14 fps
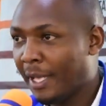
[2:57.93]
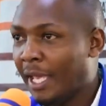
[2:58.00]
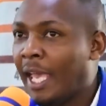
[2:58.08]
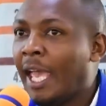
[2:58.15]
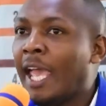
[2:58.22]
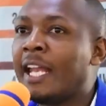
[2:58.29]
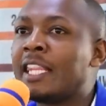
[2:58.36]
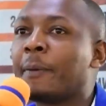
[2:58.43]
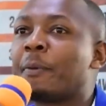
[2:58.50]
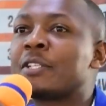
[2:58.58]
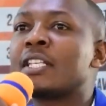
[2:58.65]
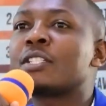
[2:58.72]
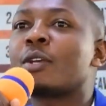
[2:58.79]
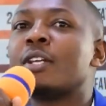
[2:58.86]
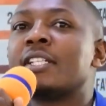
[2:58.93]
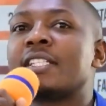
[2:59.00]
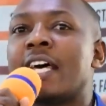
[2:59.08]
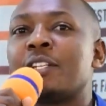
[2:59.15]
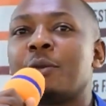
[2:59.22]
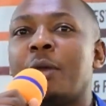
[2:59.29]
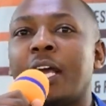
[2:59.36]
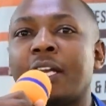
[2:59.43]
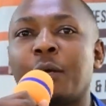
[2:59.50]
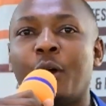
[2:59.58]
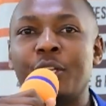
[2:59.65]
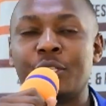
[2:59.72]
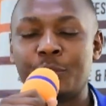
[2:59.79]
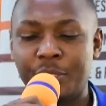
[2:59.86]
And the positions that we are
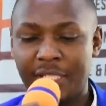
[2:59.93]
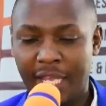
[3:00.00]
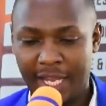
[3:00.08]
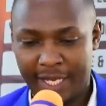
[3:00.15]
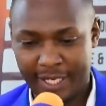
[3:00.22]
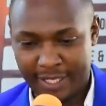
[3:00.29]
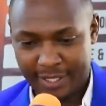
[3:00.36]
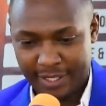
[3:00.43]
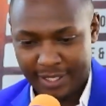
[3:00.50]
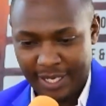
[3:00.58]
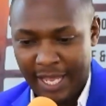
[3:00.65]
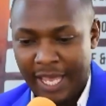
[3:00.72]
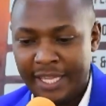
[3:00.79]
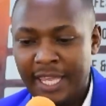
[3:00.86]
going to take, they